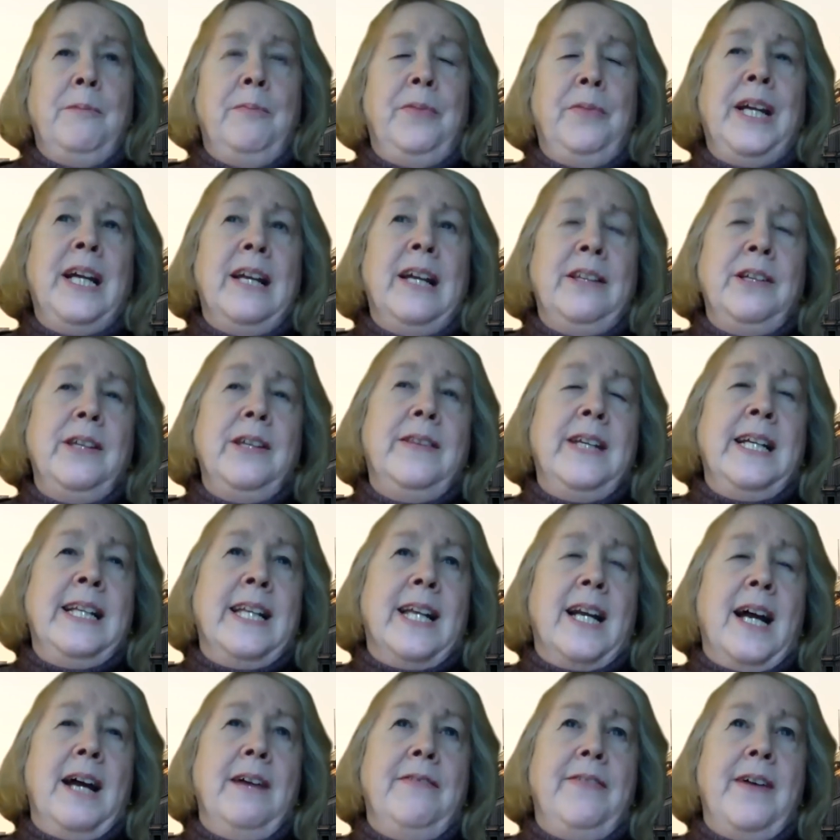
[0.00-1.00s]
The other thing
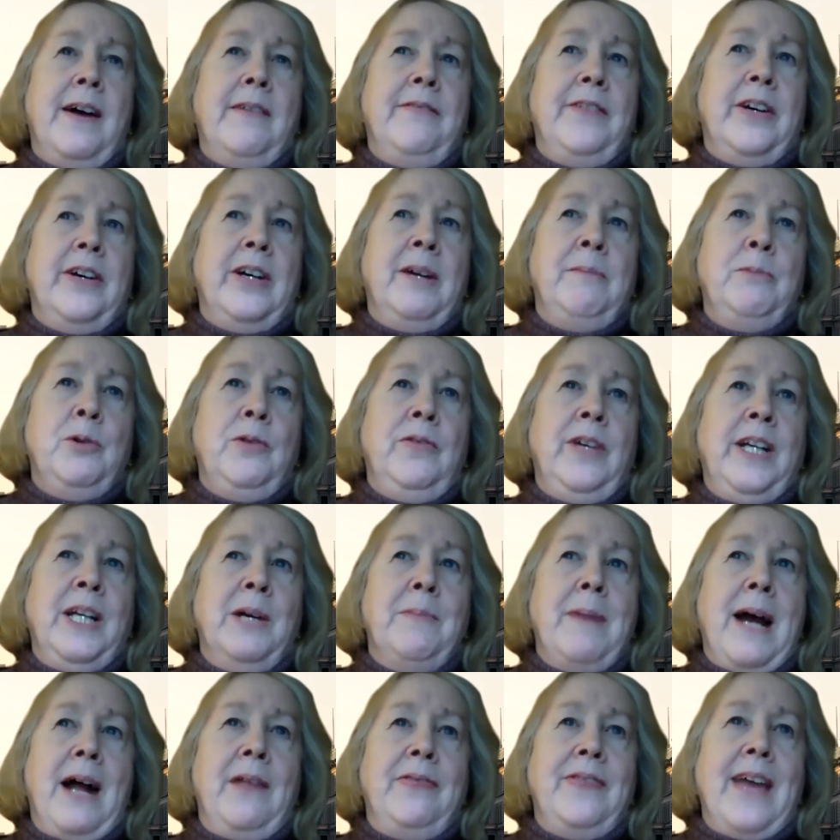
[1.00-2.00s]
that I found very moving
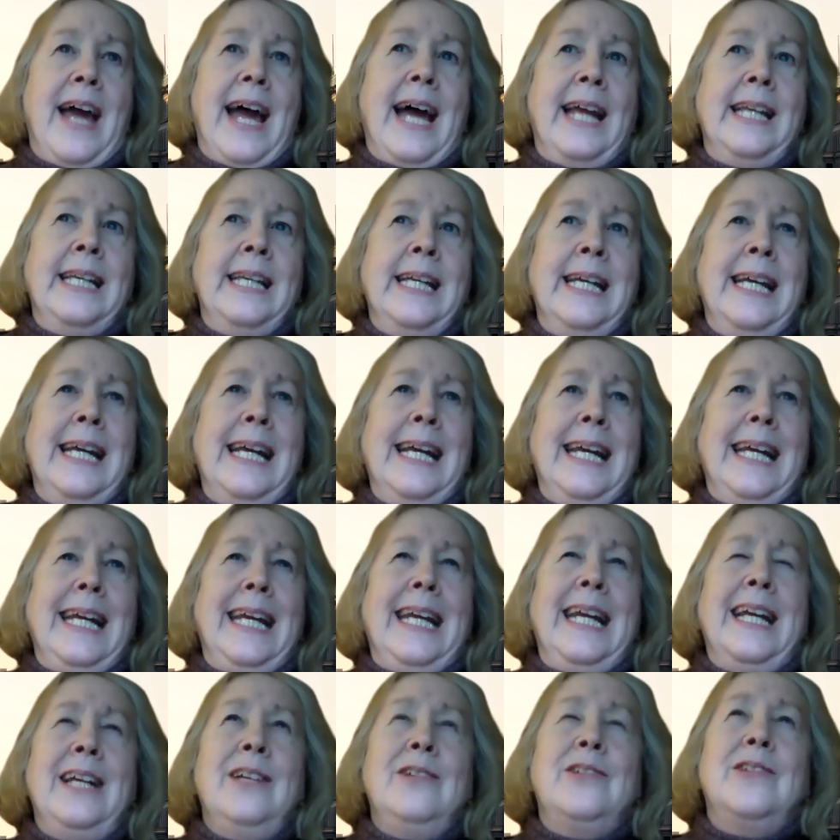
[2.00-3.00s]
about that
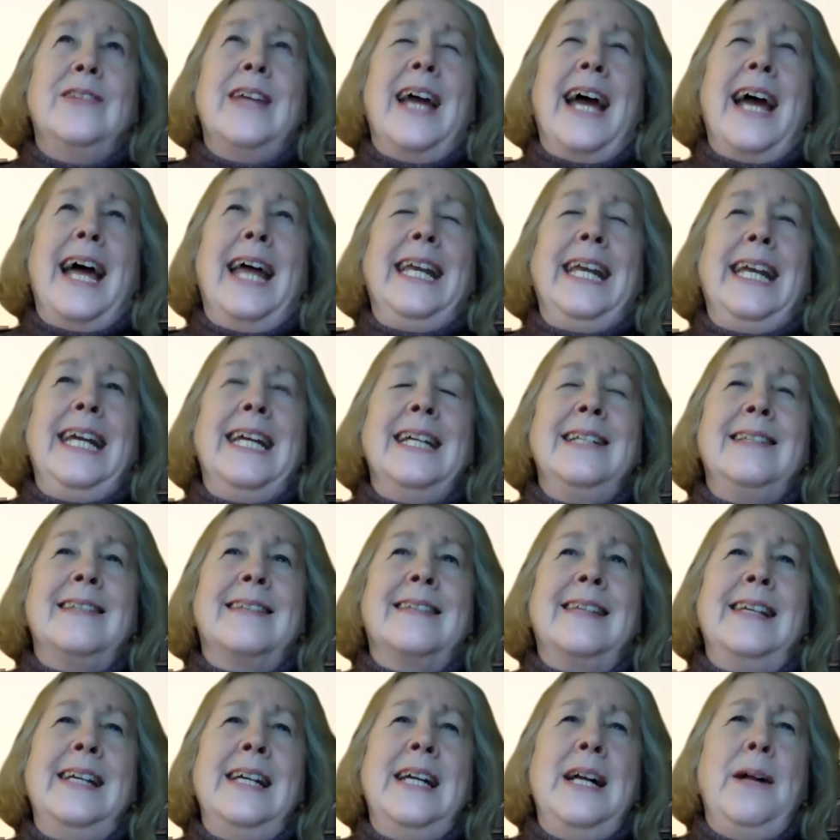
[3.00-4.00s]
is that
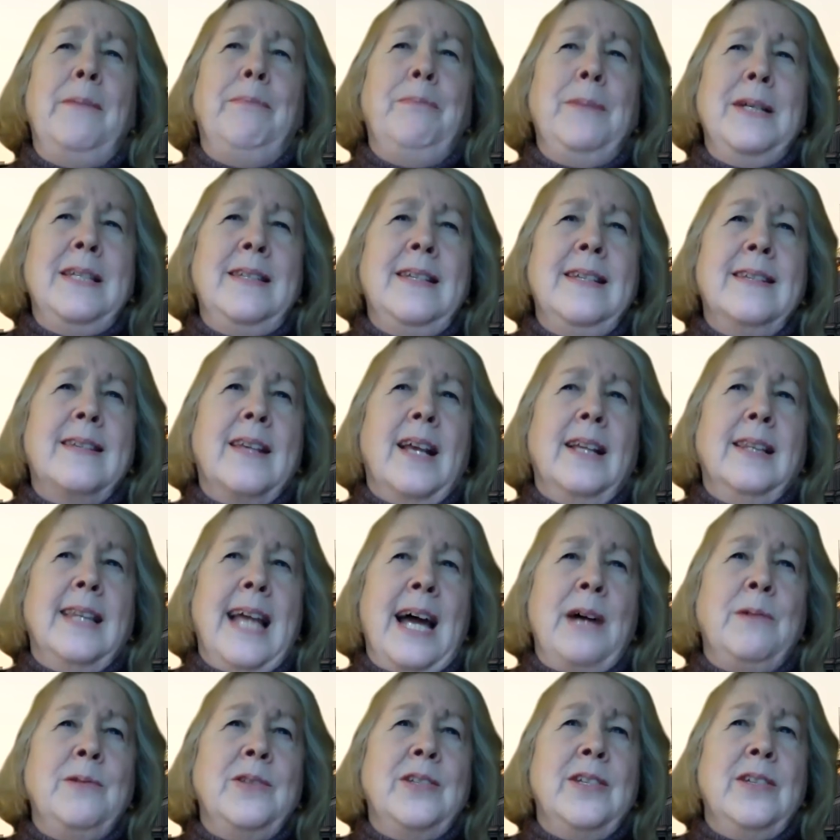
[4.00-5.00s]
Mrs.
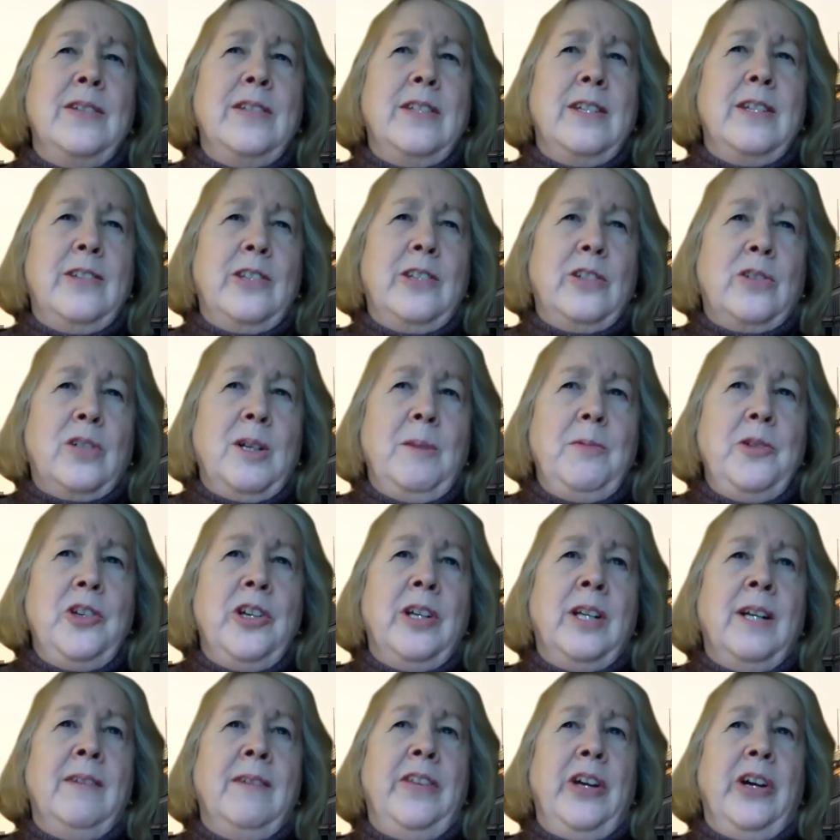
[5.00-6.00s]
Lowndes'
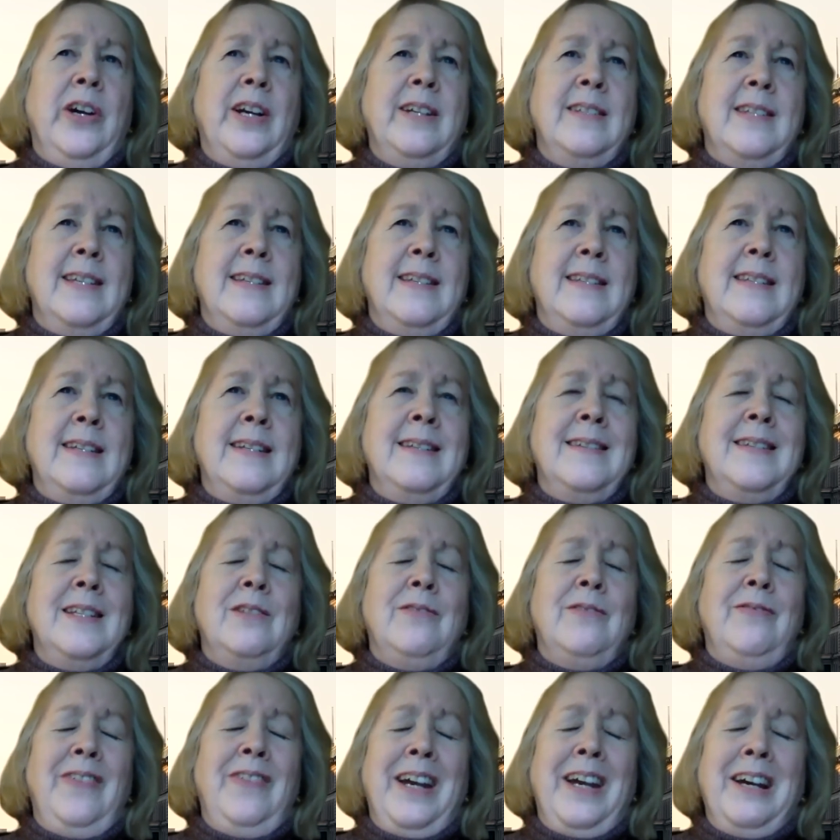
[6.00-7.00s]
description of their existence is
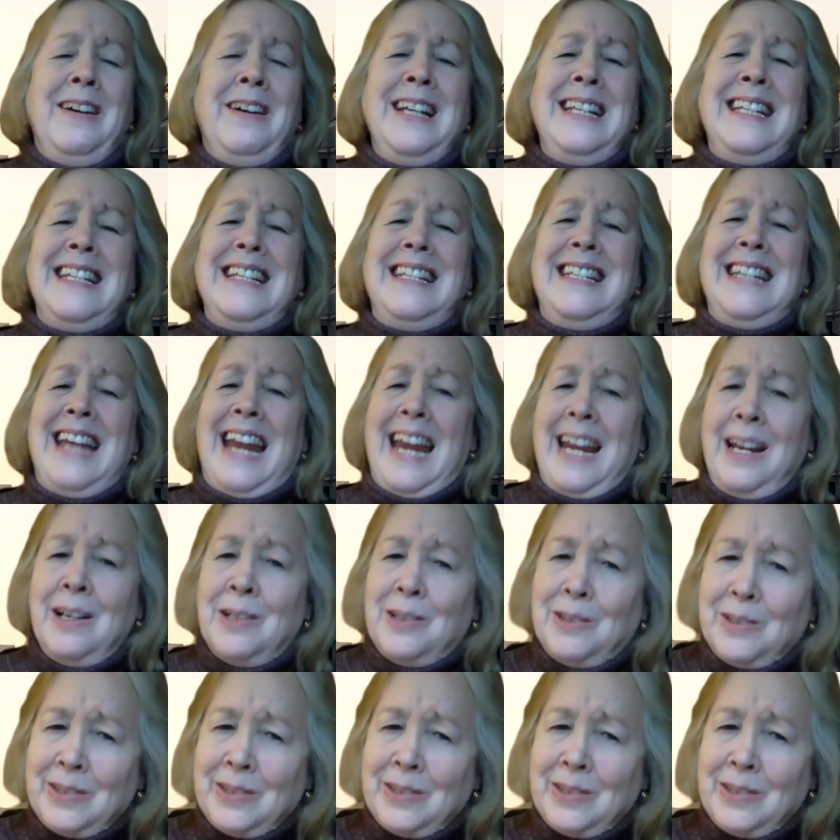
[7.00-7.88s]
very detailed.